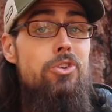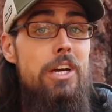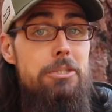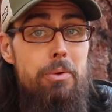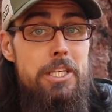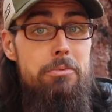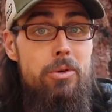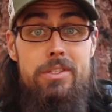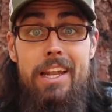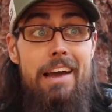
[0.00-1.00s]
trace
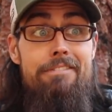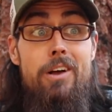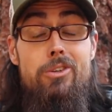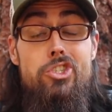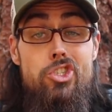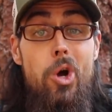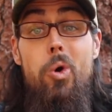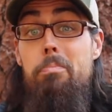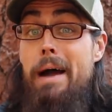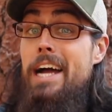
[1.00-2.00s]
principles that I felt
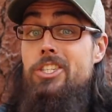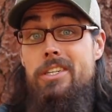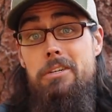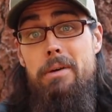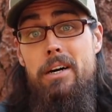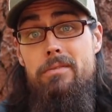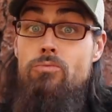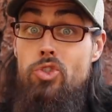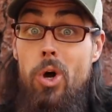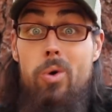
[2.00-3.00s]
so passionate about?
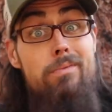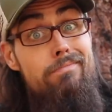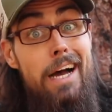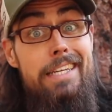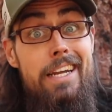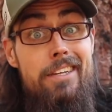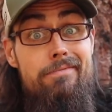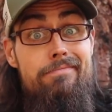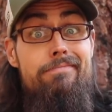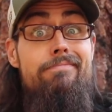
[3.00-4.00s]
So I did it.
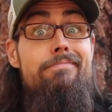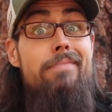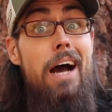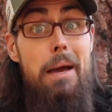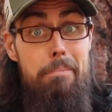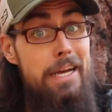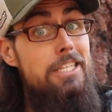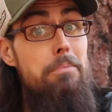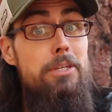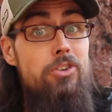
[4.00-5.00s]
I
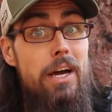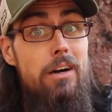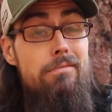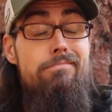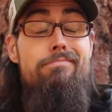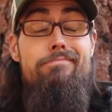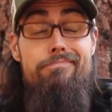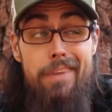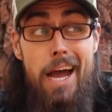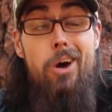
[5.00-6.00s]
picked up a trowel.
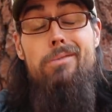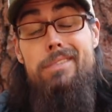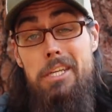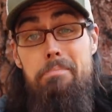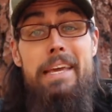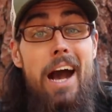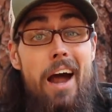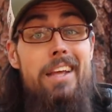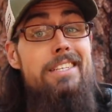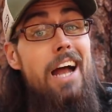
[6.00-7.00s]
Now, to be
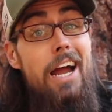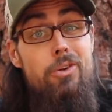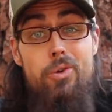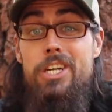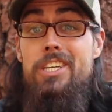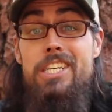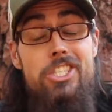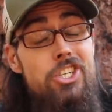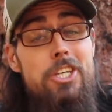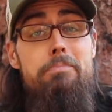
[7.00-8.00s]
honest, I originally
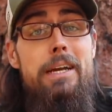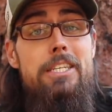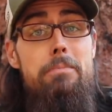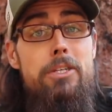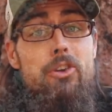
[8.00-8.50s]
just picked up a